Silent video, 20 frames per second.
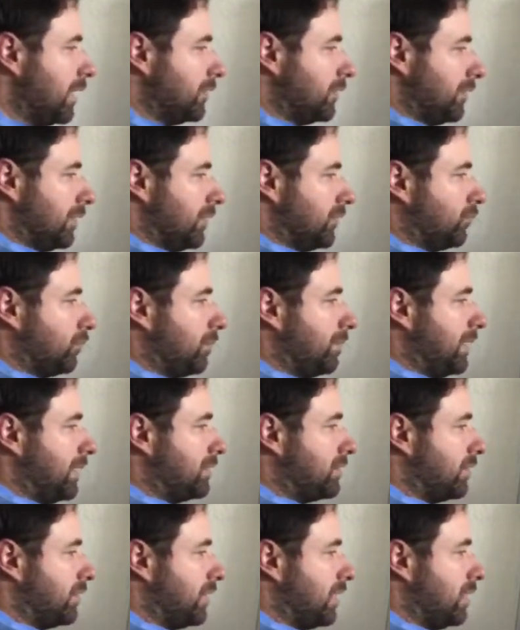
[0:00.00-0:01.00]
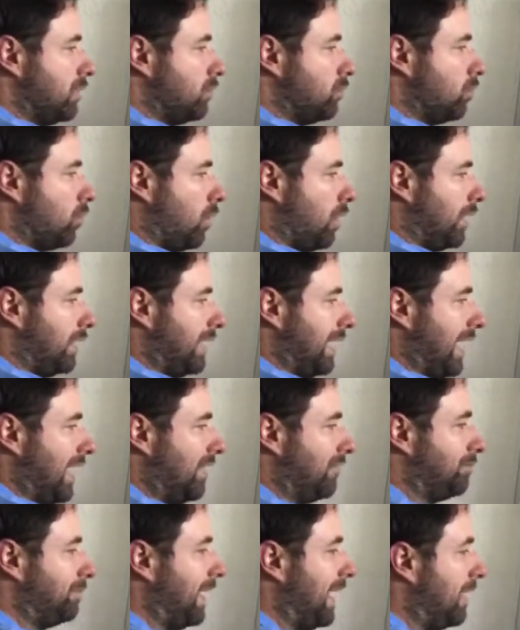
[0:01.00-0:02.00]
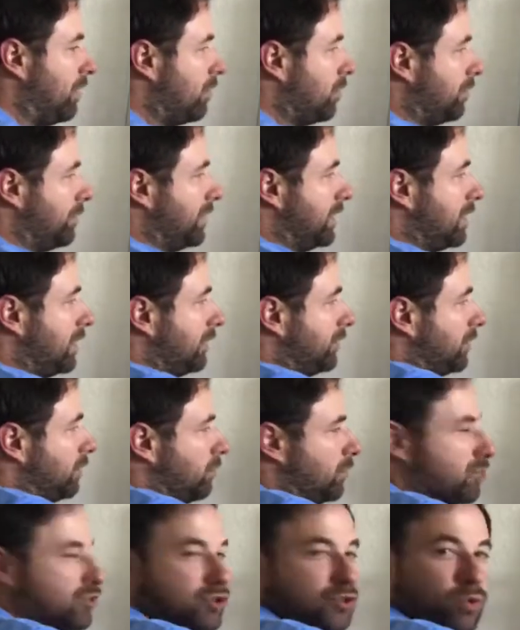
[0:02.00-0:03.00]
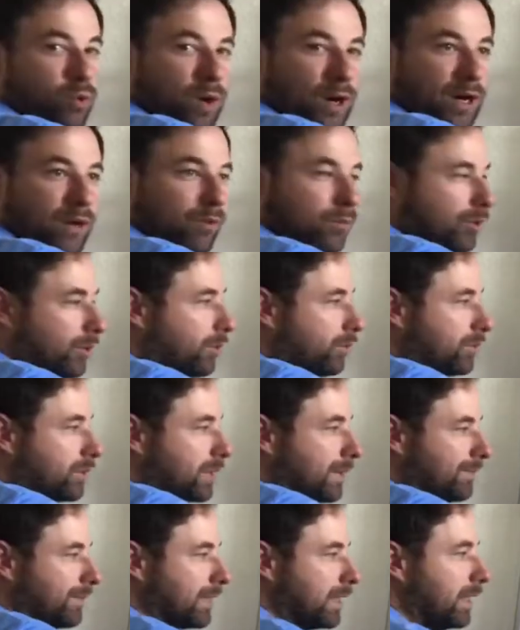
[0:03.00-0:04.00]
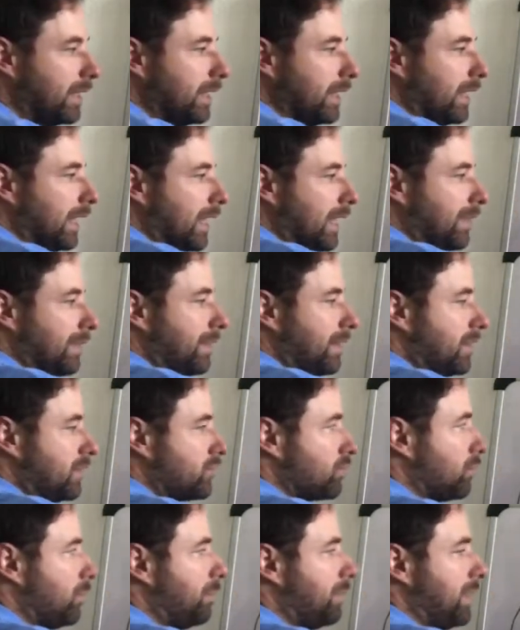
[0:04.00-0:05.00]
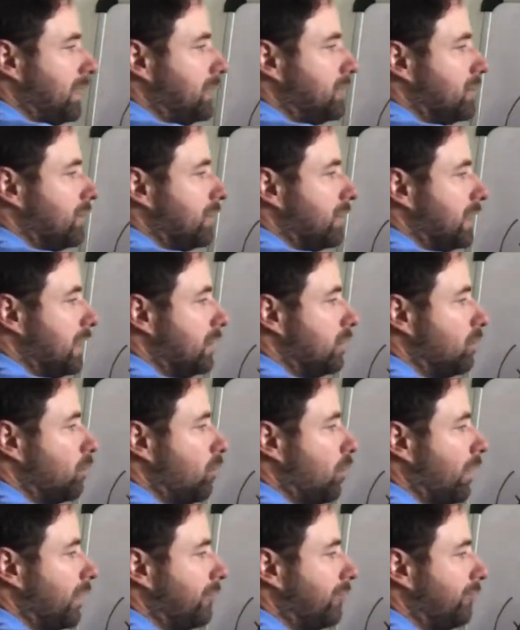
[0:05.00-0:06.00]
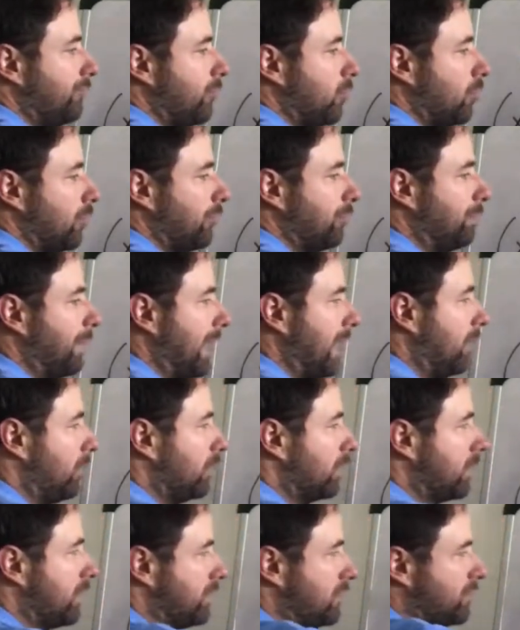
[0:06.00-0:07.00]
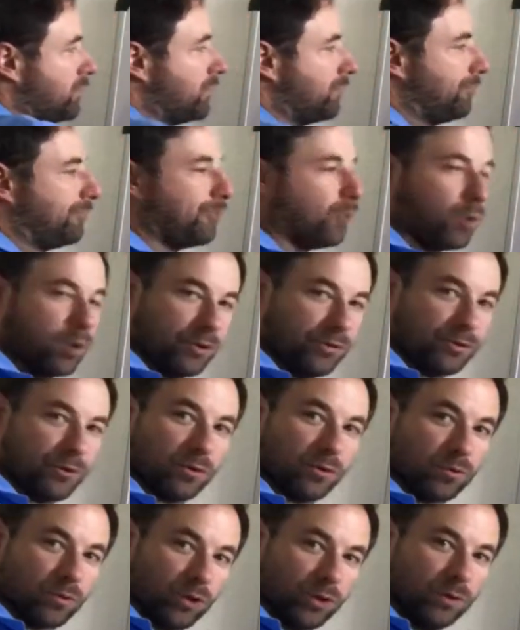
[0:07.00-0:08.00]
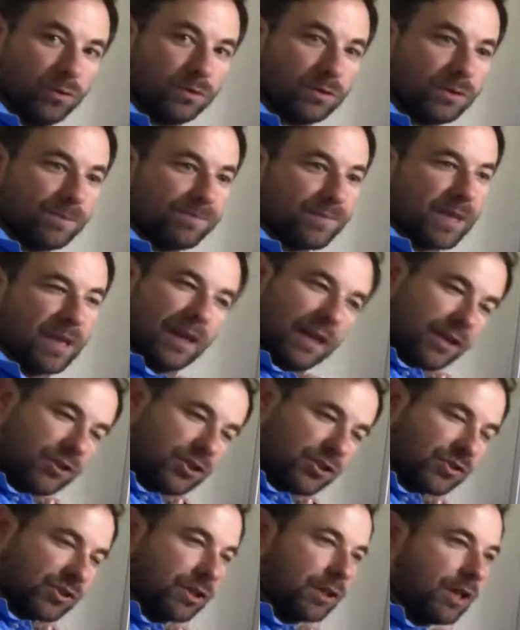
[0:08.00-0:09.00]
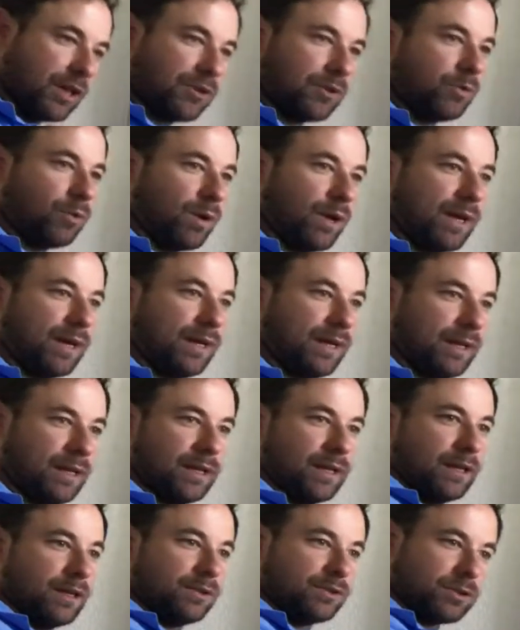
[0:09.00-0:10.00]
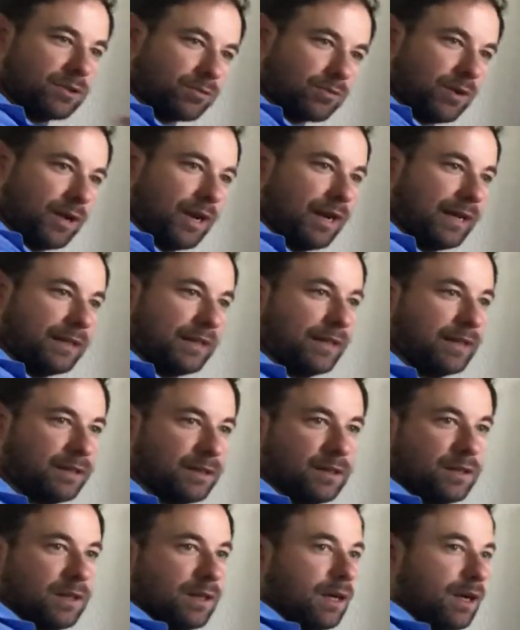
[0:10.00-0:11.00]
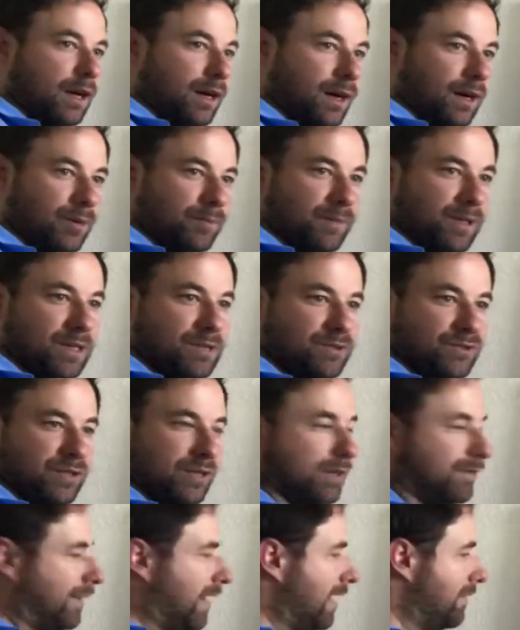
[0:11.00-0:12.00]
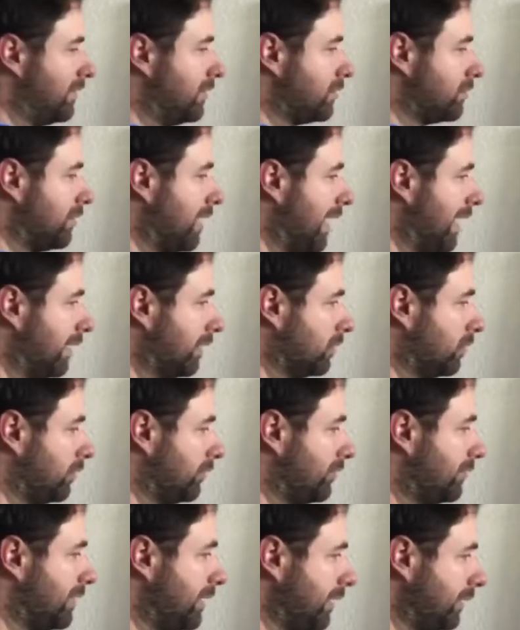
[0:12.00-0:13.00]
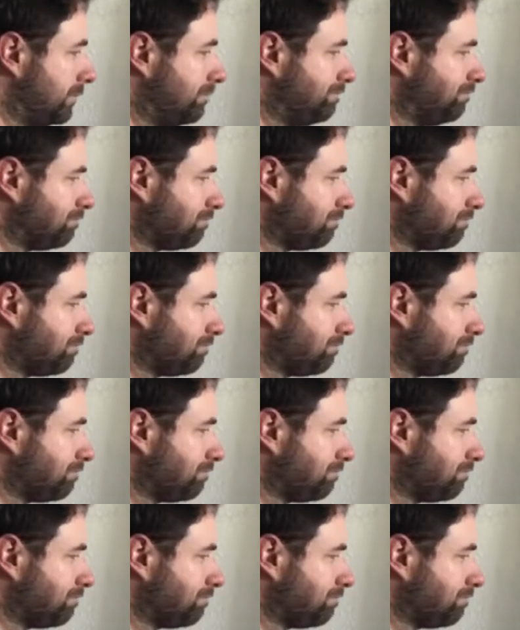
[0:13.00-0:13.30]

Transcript: So this would be to the 1/2 power because it was square root. And this will be to the 1/4 power because it's the fourth root. It's just another way to write it instead of having the radicals there.